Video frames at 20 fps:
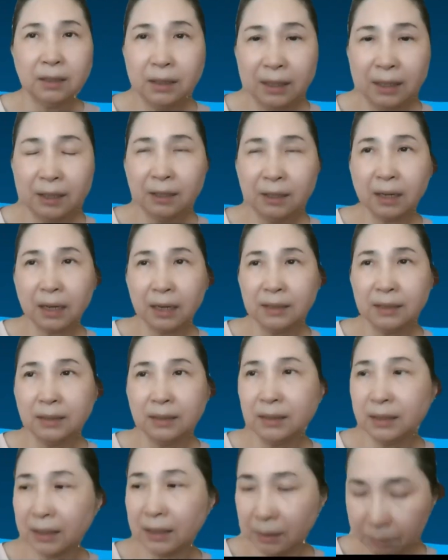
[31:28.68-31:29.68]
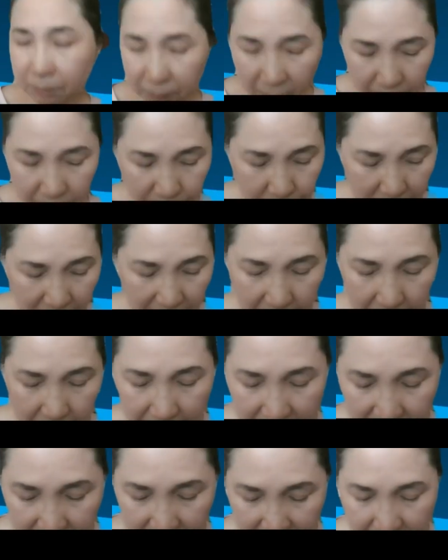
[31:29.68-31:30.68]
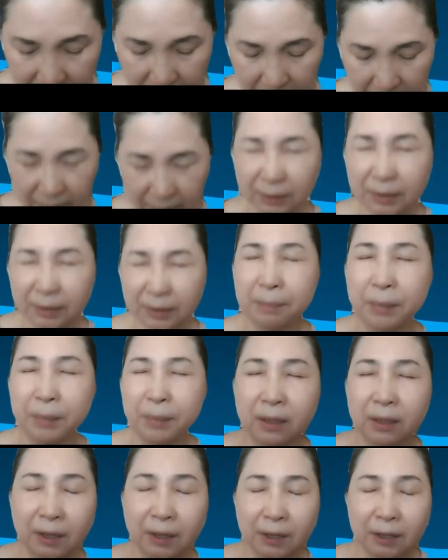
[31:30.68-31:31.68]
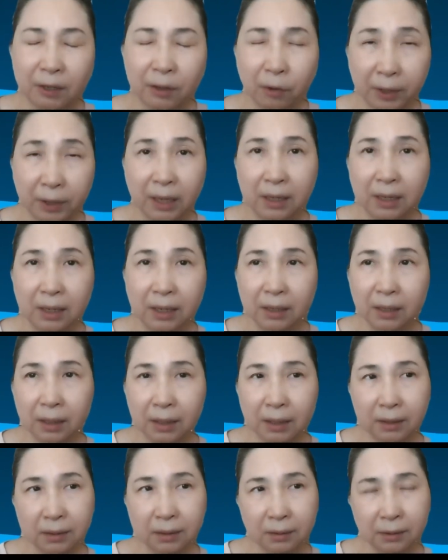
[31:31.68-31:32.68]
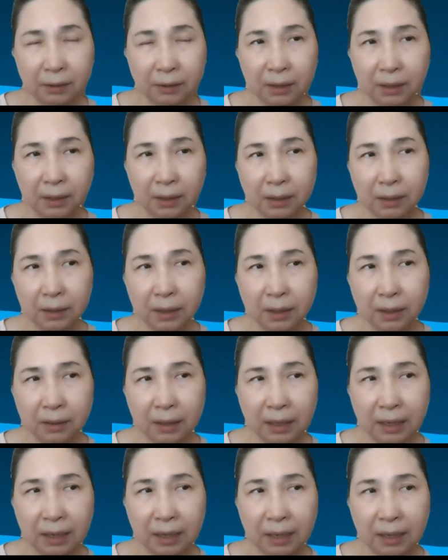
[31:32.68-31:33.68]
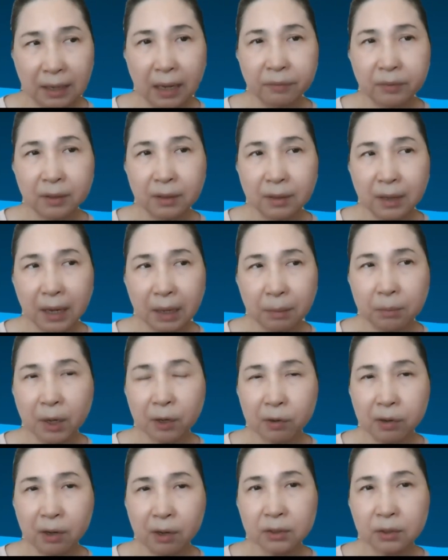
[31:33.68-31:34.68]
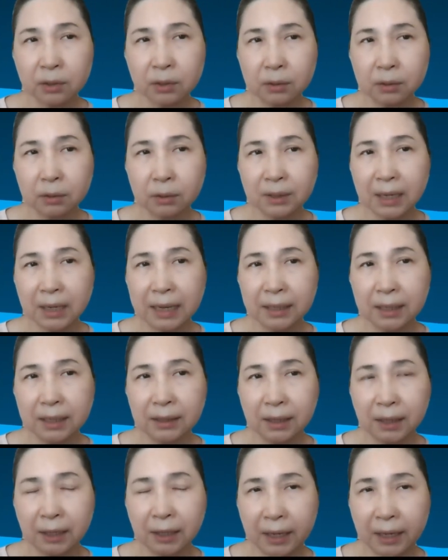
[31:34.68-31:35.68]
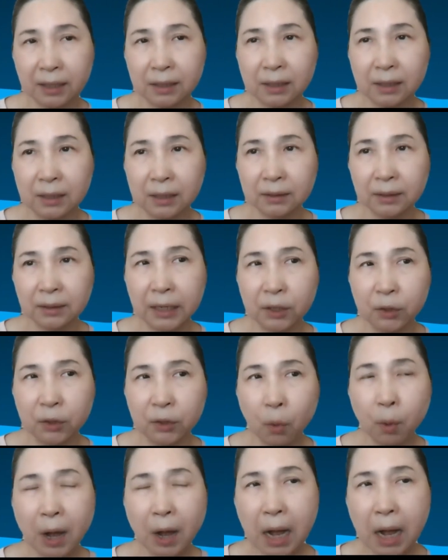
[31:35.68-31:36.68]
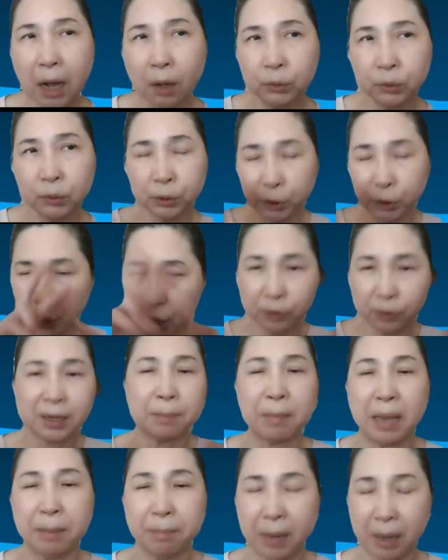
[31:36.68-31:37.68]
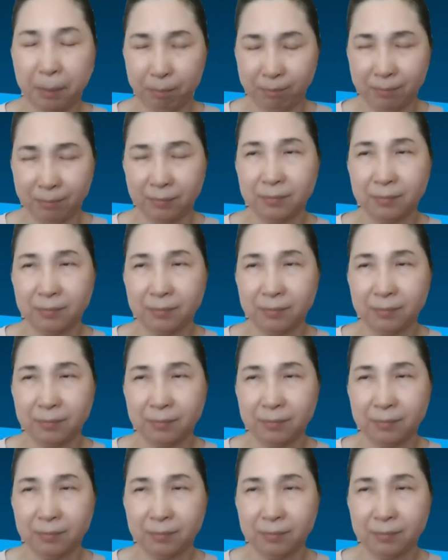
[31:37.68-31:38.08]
I am not sure whether okay, I have come across good architect. They know how to change the mind map.